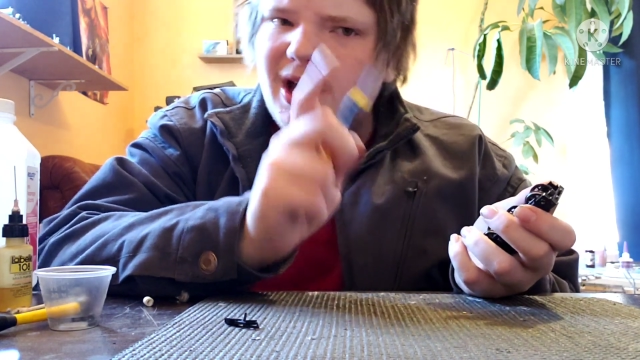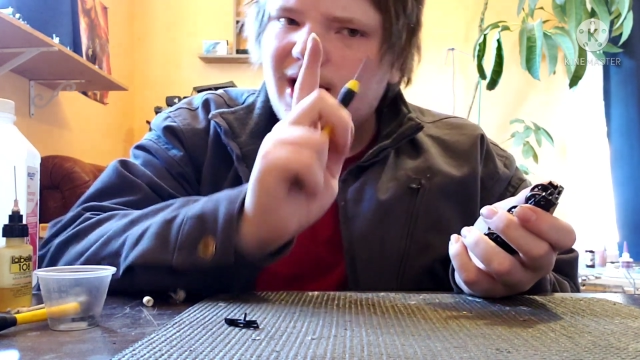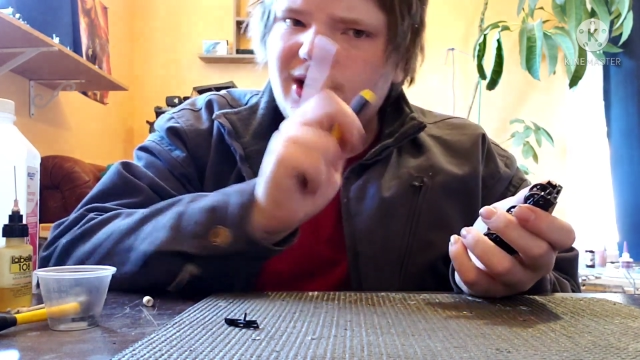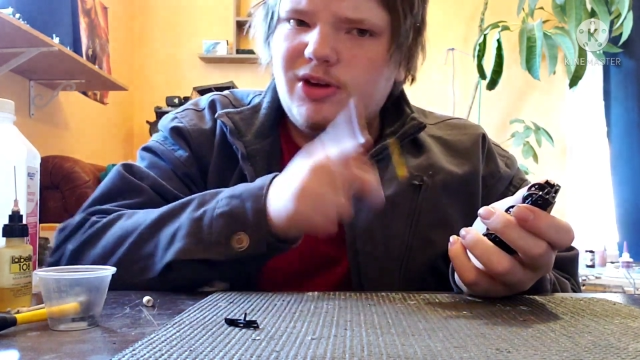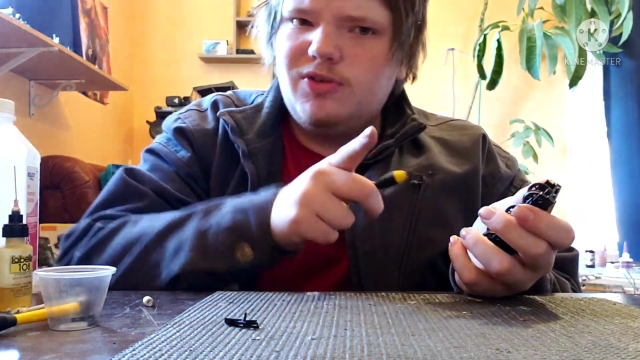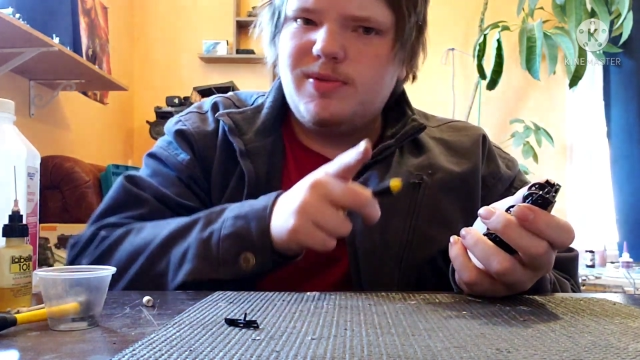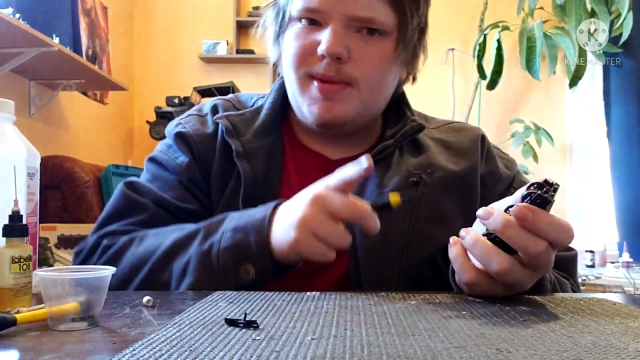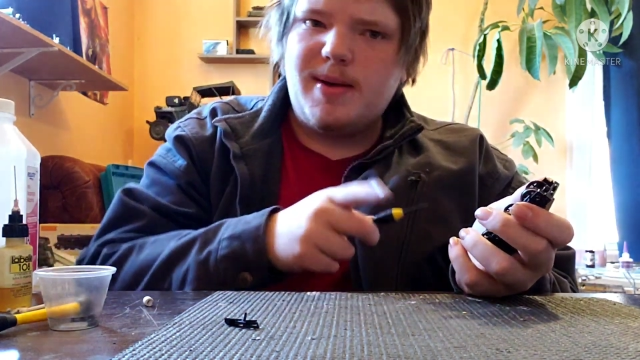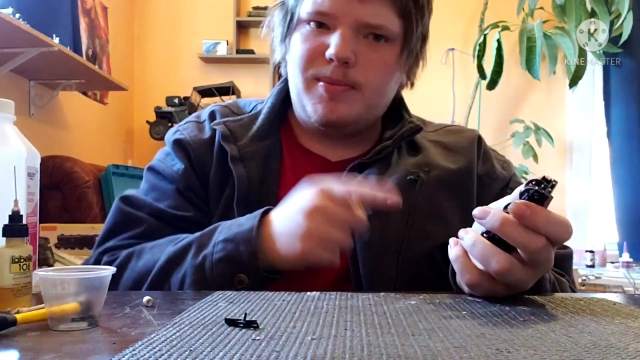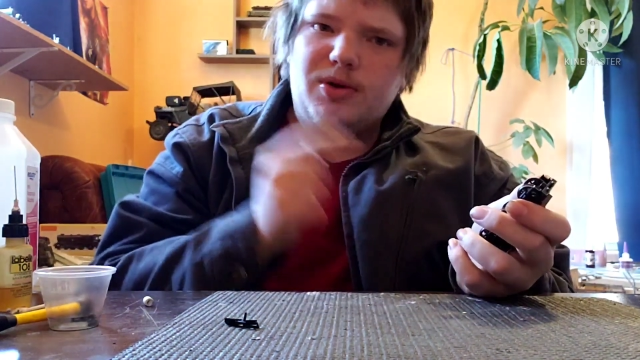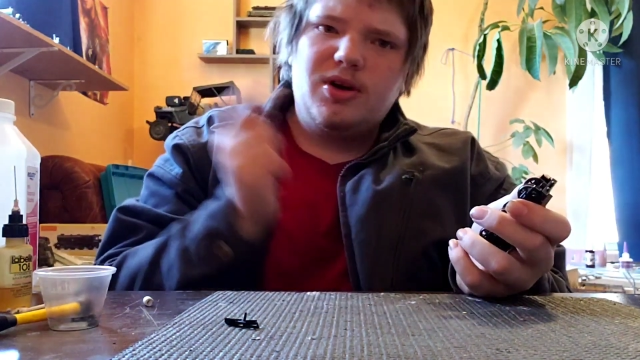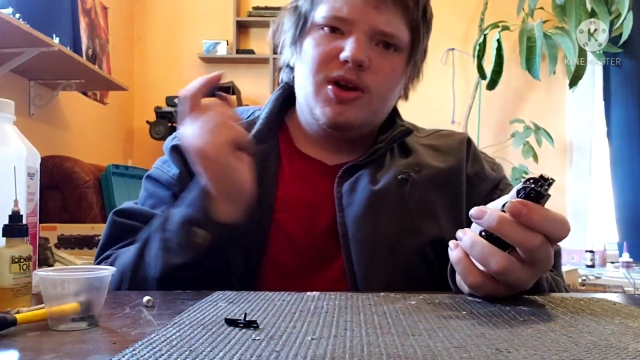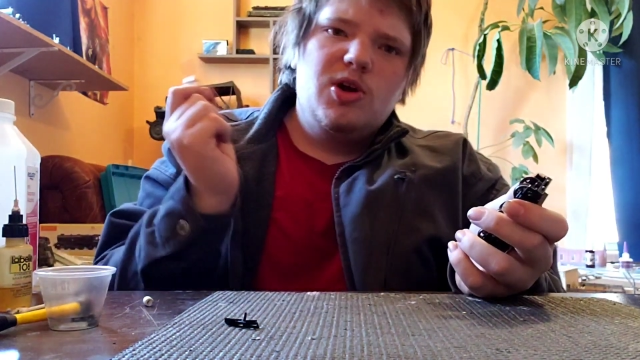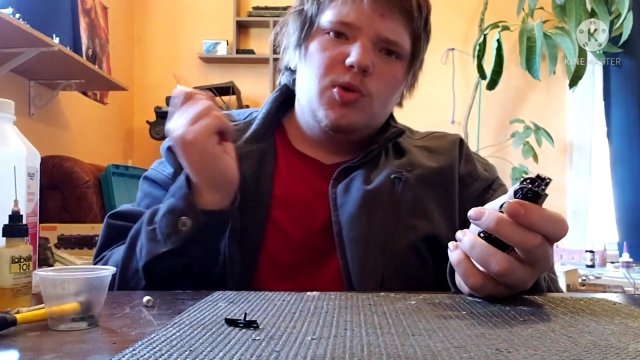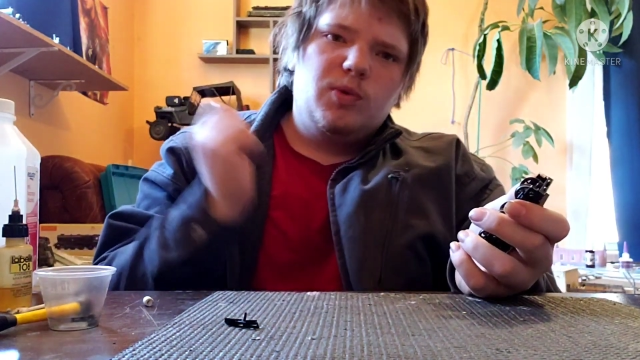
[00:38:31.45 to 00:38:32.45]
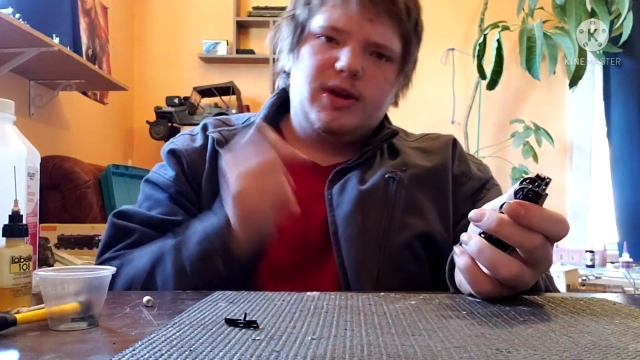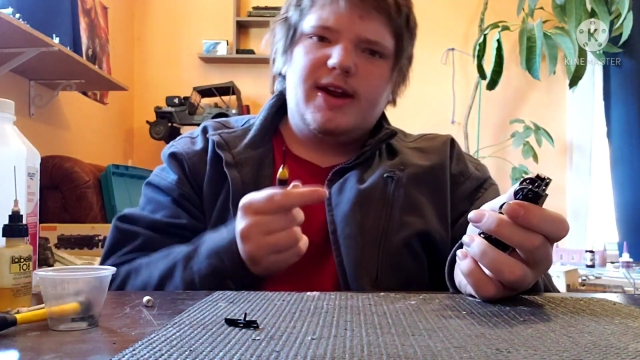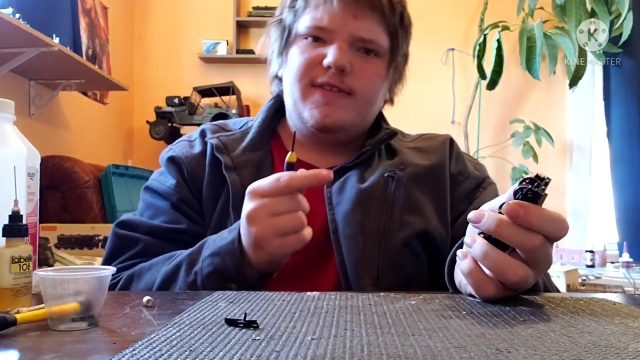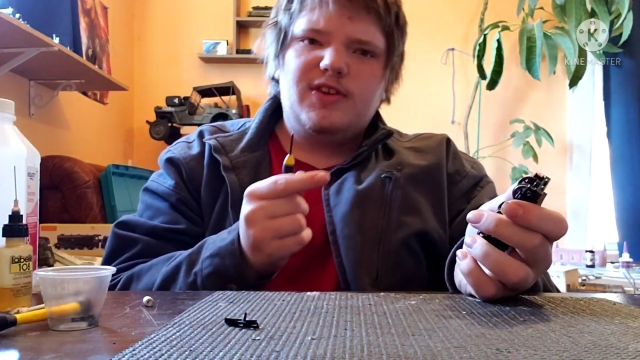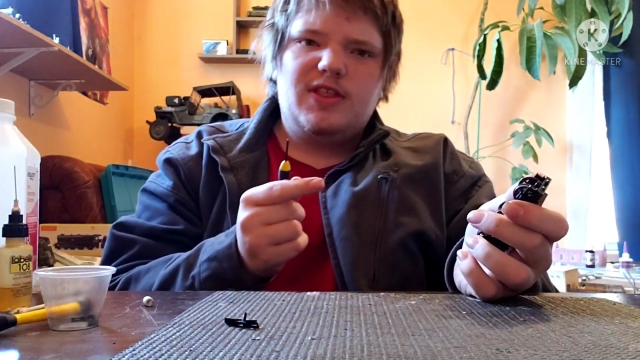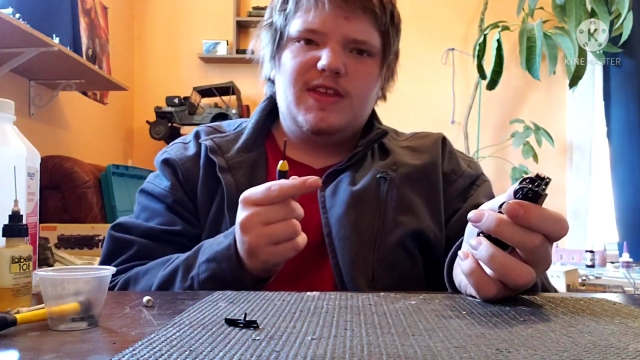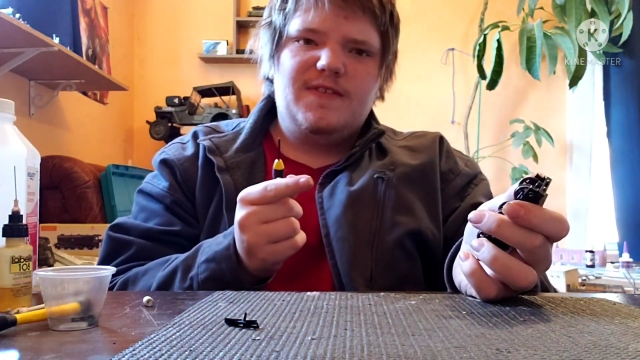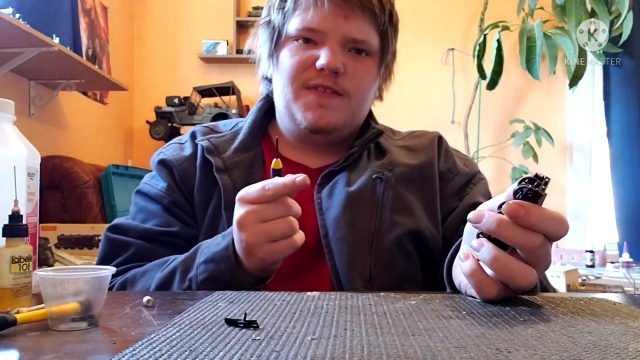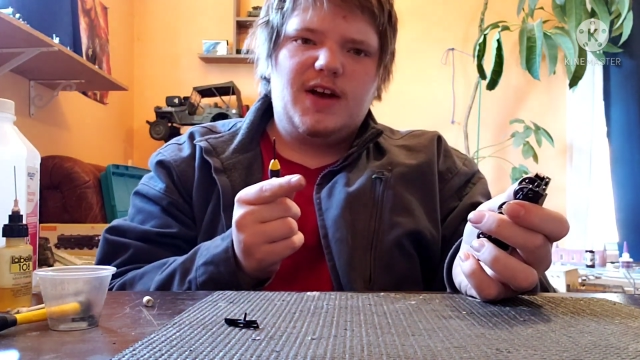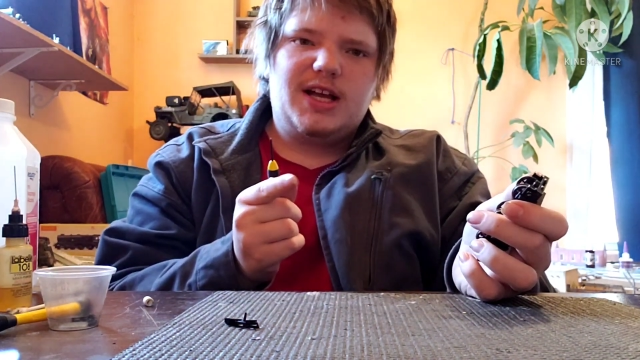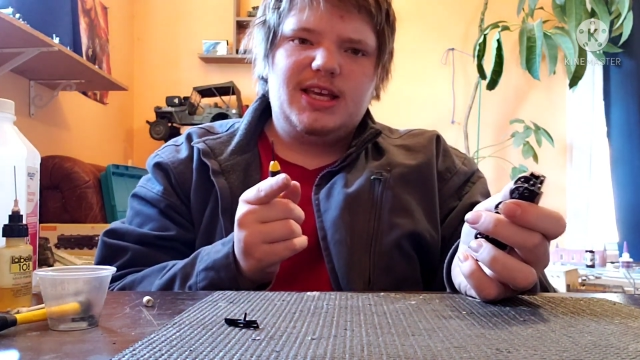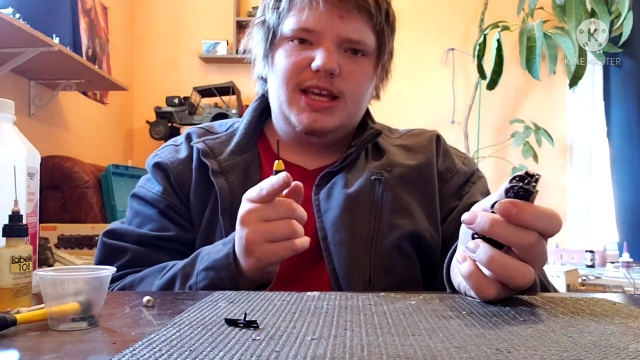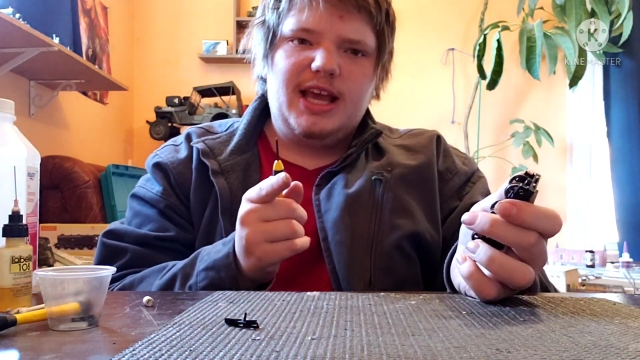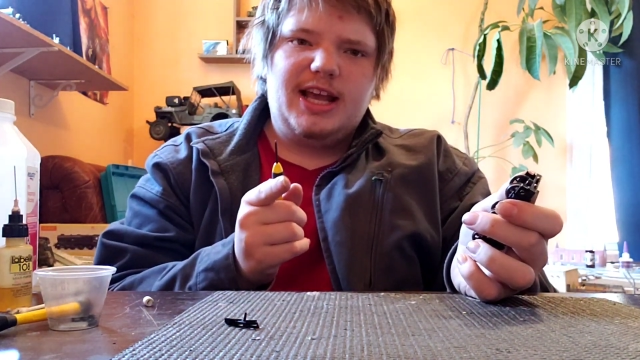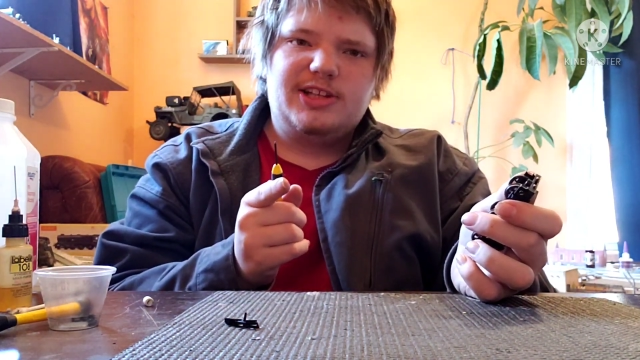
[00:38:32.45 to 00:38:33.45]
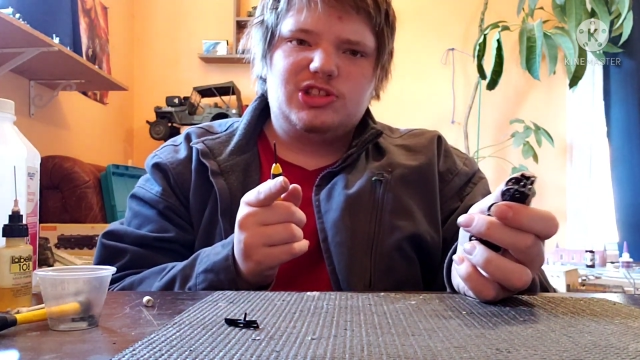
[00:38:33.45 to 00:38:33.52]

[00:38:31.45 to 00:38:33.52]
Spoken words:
I don't remember. Whatever the fucking